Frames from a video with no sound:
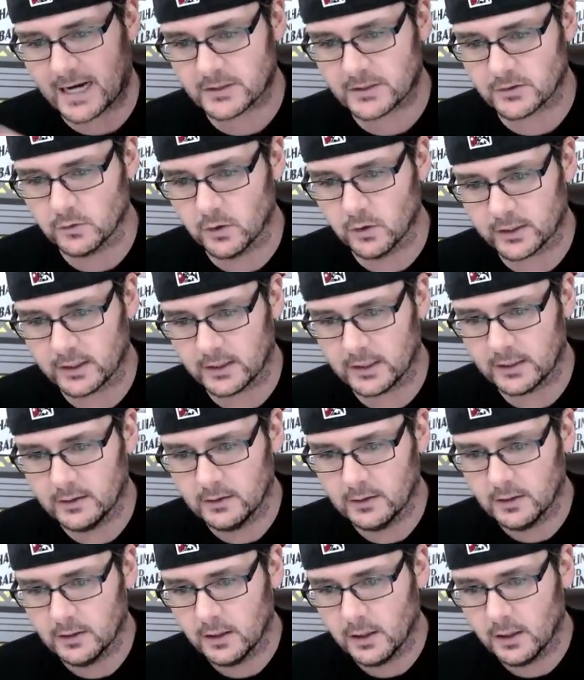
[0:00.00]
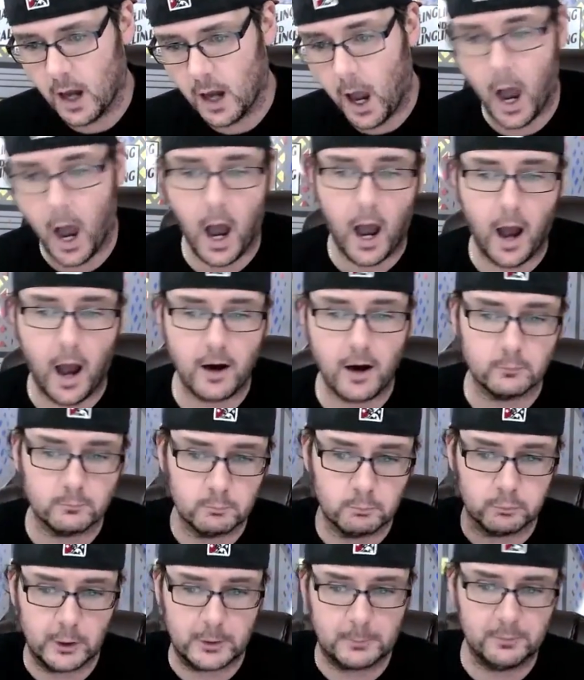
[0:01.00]
Lucky, uh,
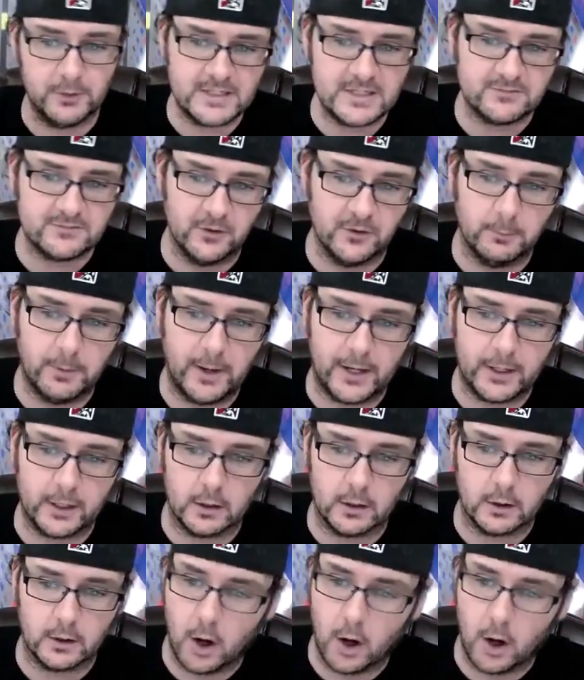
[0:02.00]
Brick Blaze Feel Better,